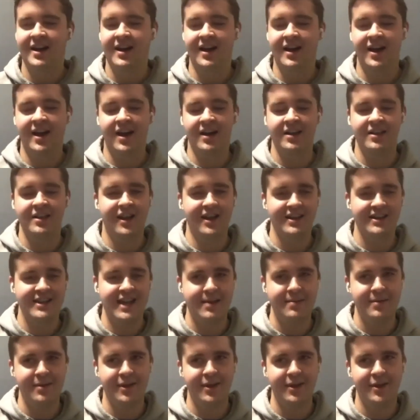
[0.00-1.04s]
a long
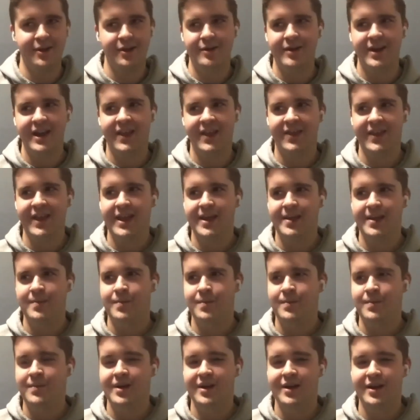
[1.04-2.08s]
time ago, and
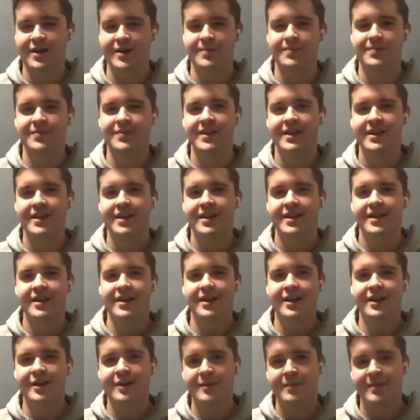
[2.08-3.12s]
then um,
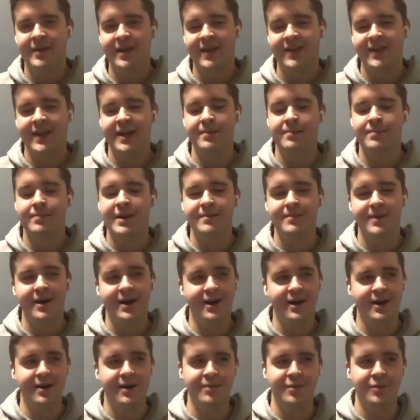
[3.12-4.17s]
um, and then my
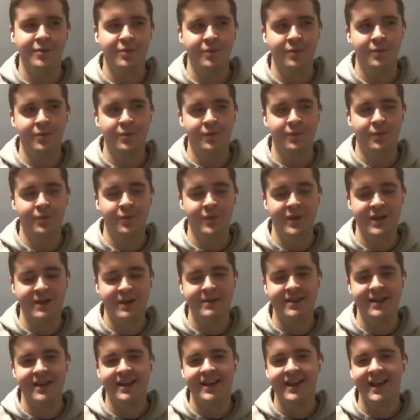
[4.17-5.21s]
mom would like
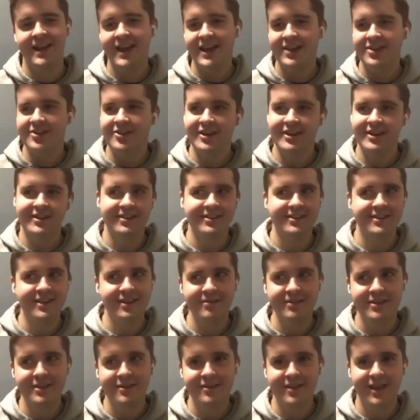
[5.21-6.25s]
be like, "Catherine,
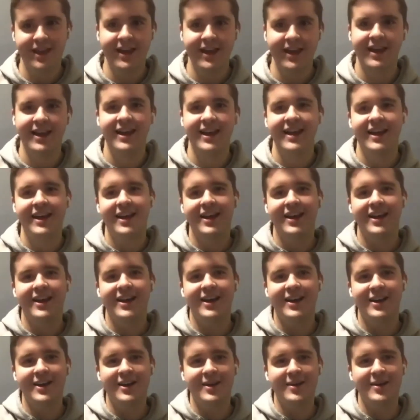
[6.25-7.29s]
don't do that,"
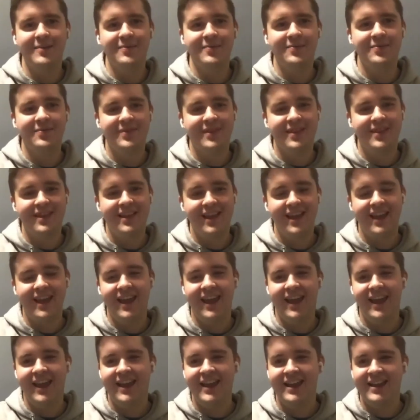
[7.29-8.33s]
um,
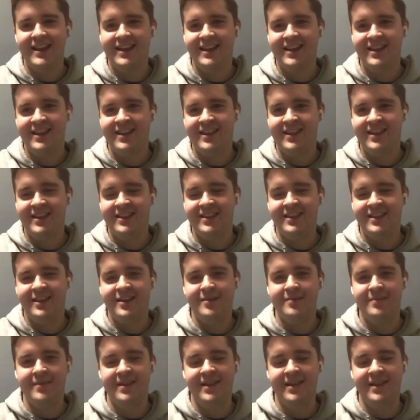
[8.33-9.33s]
and um,